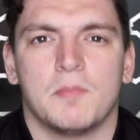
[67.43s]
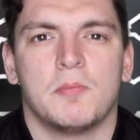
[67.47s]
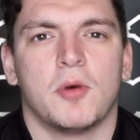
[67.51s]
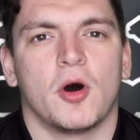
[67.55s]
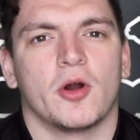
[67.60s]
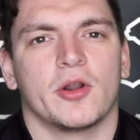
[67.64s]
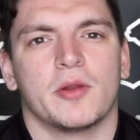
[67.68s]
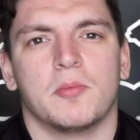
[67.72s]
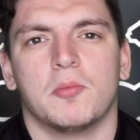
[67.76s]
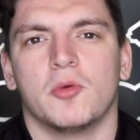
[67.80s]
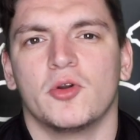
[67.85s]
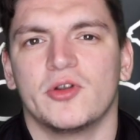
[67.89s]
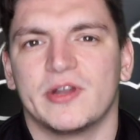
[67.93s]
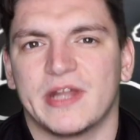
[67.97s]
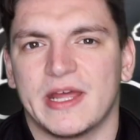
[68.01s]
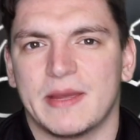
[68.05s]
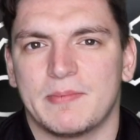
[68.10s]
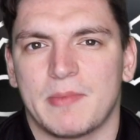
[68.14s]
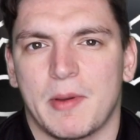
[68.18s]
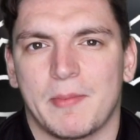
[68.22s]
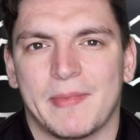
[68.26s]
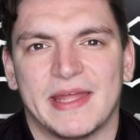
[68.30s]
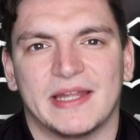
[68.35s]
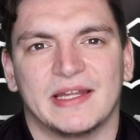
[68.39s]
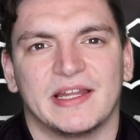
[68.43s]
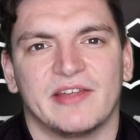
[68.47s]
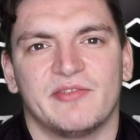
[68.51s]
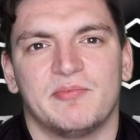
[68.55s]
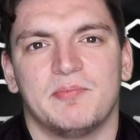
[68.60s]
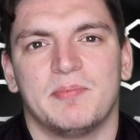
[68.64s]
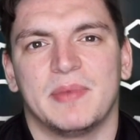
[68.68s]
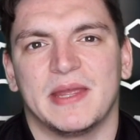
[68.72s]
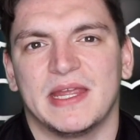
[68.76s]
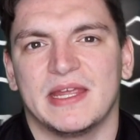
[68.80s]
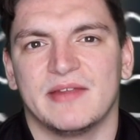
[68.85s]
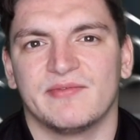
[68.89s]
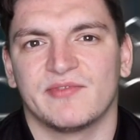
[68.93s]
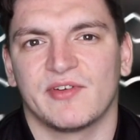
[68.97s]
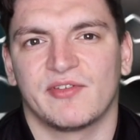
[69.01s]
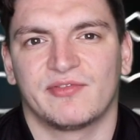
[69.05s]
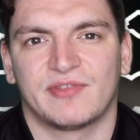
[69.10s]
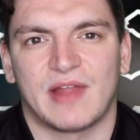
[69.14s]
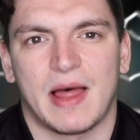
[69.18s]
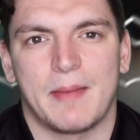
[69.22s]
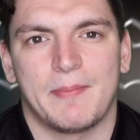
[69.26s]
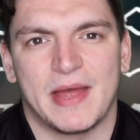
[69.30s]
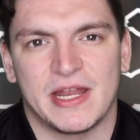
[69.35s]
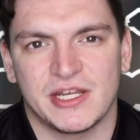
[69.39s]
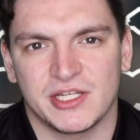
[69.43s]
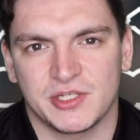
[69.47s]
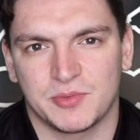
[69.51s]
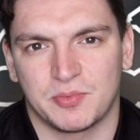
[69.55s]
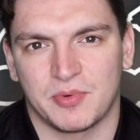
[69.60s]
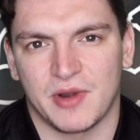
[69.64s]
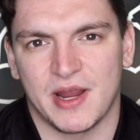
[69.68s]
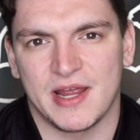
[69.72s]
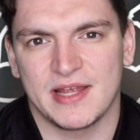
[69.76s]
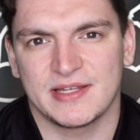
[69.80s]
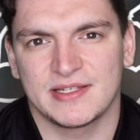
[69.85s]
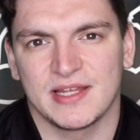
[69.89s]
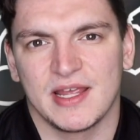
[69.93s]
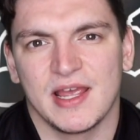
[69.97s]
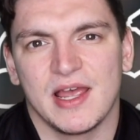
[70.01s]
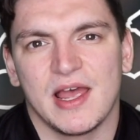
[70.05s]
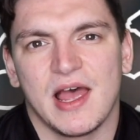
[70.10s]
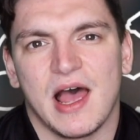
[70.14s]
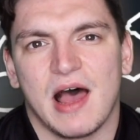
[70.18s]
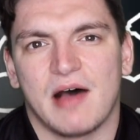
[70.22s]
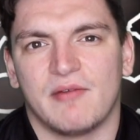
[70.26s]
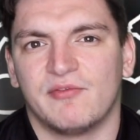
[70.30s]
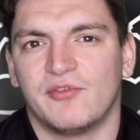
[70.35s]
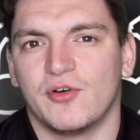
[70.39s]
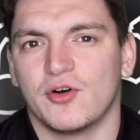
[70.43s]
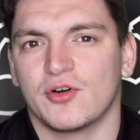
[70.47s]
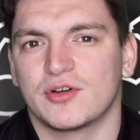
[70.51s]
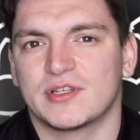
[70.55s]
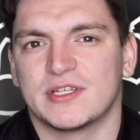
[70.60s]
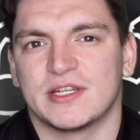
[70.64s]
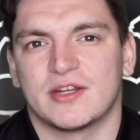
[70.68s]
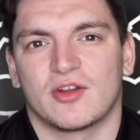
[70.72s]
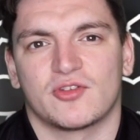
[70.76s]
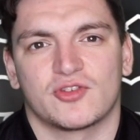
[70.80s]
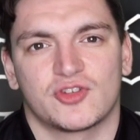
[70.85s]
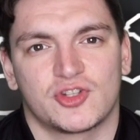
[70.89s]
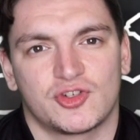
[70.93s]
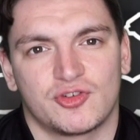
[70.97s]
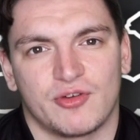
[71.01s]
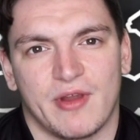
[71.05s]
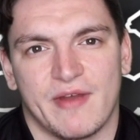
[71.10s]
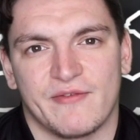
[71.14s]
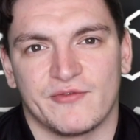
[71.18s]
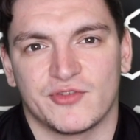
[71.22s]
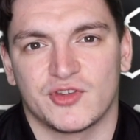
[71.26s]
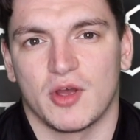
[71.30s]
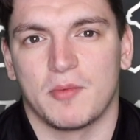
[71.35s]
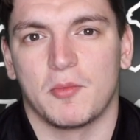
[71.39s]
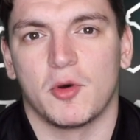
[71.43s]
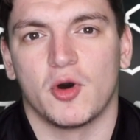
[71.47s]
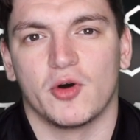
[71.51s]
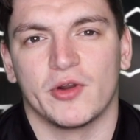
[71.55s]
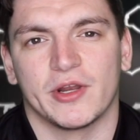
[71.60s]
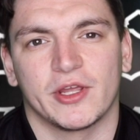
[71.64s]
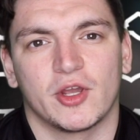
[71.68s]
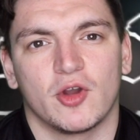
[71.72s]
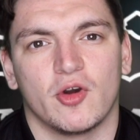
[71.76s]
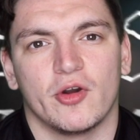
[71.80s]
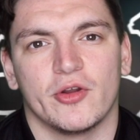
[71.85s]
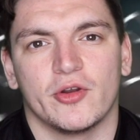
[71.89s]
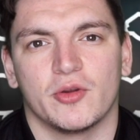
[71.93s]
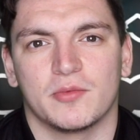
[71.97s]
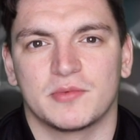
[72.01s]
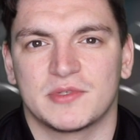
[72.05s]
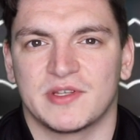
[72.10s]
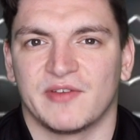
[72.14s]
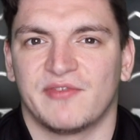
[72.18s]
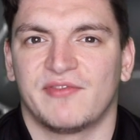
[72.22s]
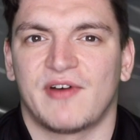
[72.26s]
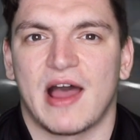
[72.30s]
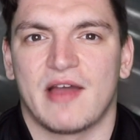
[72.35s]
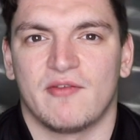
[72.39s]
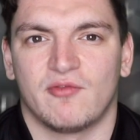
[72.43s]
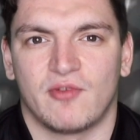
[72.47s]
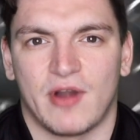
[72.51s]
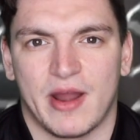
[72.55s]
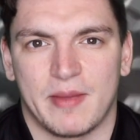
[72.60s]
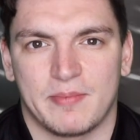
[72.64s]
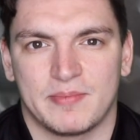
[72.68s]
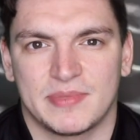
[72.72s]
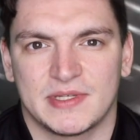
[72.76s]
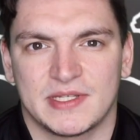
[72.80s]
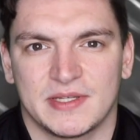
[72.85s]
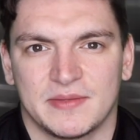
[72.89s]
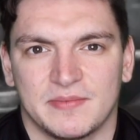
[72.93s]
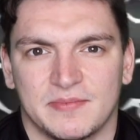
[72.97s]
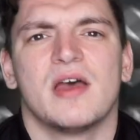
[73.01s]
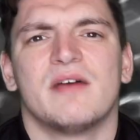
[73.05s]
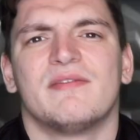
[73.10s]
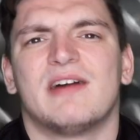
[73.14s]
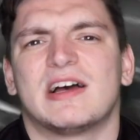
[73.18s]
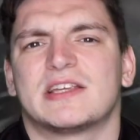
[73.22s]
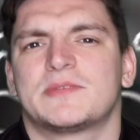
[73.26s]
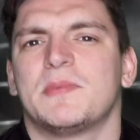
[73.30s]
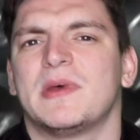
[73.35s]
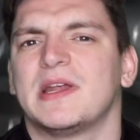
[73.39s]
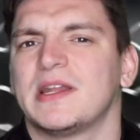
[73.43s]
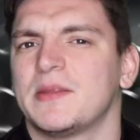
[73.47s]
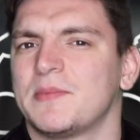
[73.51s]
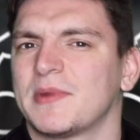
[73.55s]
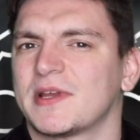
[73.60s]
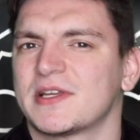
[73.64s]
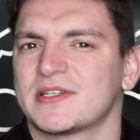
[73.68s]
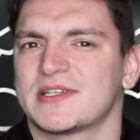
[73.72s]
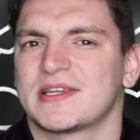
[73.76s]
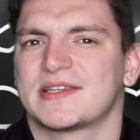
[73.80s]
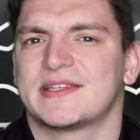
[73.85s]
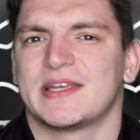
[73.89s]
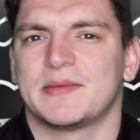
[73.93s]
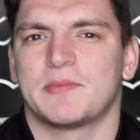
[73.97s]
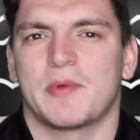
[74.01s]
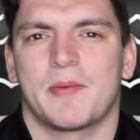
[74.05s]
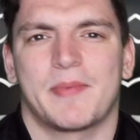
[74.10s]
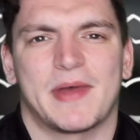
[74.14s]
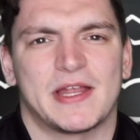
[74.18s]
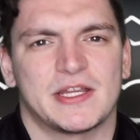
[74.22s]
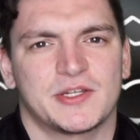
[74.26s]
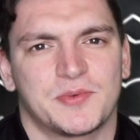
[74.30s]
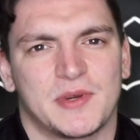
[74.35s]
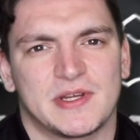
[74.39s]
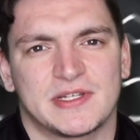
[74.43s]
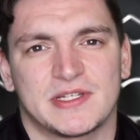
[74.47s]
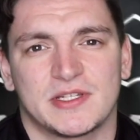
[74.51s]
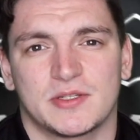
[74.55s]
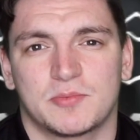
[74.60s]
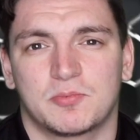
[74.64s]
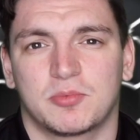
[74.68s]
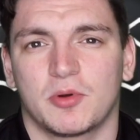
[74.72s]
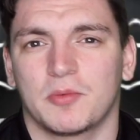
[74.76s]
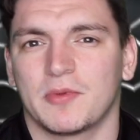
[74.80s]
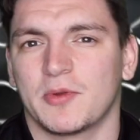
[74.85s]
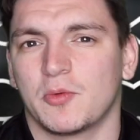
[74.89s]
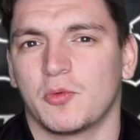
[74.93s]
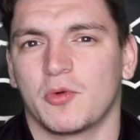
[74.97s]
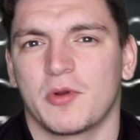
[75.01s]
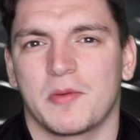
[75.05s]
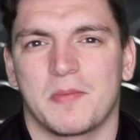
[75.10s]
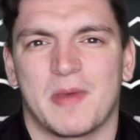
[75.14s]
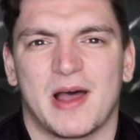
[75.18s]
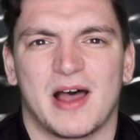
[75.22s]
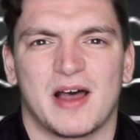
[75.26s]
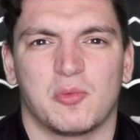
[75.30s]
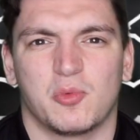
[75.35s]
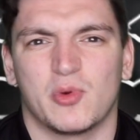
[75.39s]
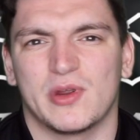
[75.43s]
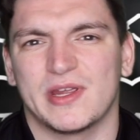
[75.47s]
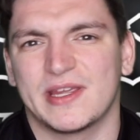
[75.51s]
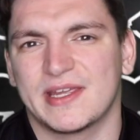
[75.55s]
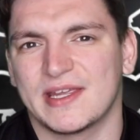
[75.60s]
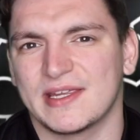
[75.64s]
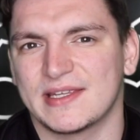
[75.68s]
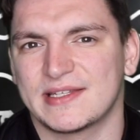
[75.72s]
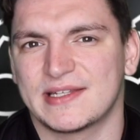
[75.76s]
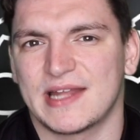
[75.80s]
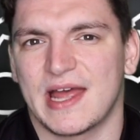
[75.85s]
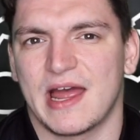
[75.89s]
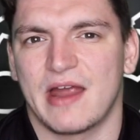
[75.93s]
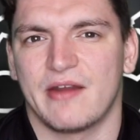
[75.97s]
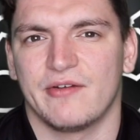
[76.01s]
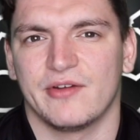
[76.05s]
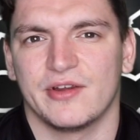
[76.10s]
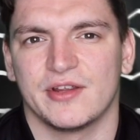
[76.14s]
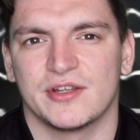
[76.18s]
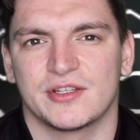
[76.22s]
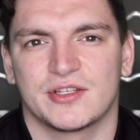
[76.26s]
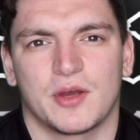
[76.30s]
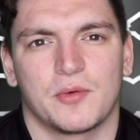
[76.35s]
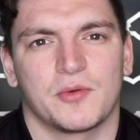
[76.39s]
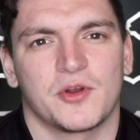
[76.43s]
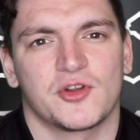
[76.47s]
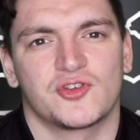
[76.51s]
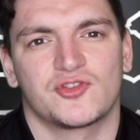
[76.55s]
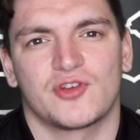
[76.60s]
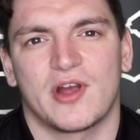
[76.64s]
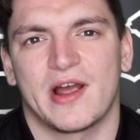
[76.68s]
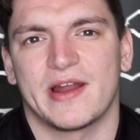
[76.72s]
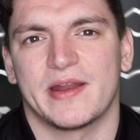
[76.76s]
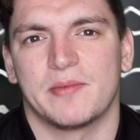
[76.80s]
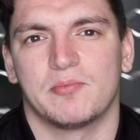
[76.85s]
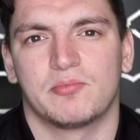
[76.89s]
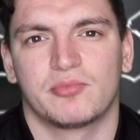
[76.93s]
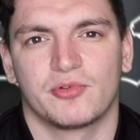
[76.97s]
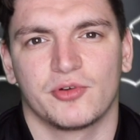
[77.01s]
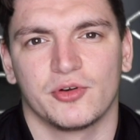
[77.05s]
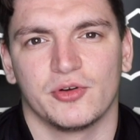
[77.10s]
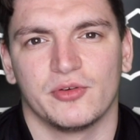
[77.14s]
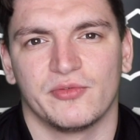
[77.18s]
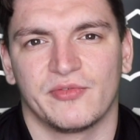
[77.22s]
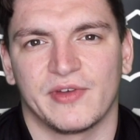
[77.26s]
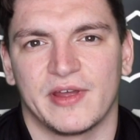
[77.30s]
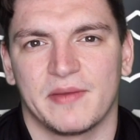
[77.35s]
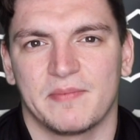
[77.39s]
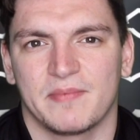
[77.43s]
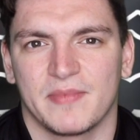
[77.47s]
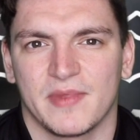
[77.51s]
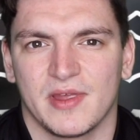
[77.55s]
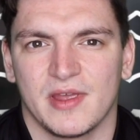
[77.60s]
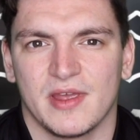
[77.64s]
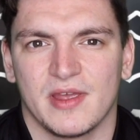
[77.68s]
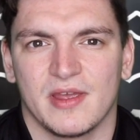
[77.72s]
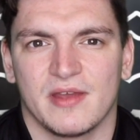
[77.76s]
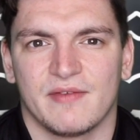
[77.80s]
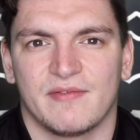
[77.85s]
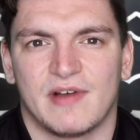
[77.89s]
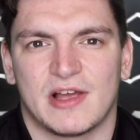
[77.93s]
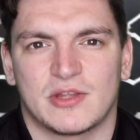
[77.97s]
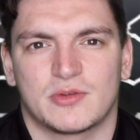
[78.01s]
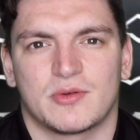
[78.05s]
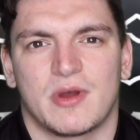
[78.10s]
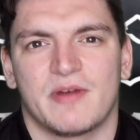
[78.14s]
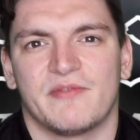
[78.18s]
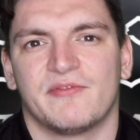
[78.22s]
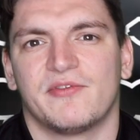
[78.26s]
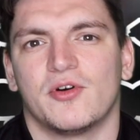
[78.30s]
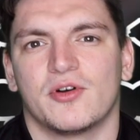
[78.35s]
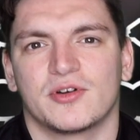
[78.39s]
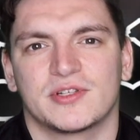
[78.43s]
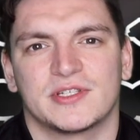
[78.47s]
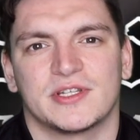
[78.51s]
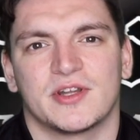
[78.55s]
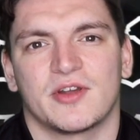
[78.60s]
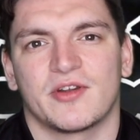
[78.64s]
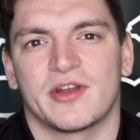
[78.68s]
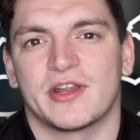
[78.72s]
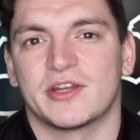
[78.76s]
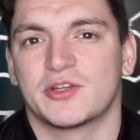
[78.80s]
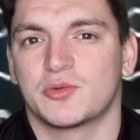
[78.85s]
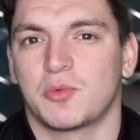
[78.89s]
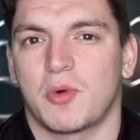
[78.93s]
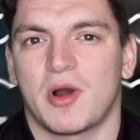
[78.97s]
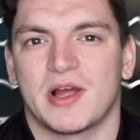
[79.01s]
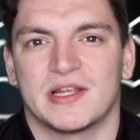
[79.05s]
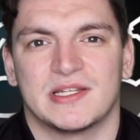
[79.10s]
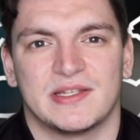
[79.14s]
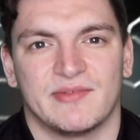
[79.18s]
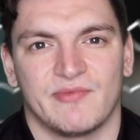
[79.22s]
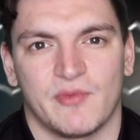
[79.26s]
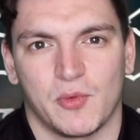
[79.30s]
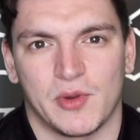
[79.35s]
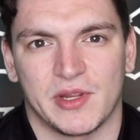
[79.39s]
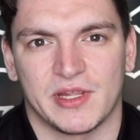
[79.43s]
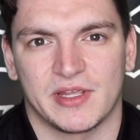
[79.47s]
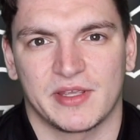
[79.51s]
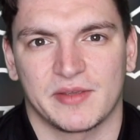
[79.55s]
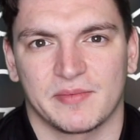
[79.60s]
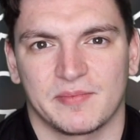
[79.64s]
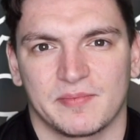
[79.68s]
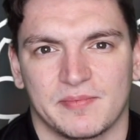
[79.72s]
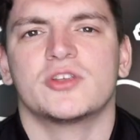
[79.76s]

But on a Monday, my main lift being the flat bench press, I'm focusing on strength, so I'm only going up to 5 reps. That's mainly because I see my bench press as probably one of my weakest areas, so I want to try and improve it. That's why I'm focusing on it twice in the week.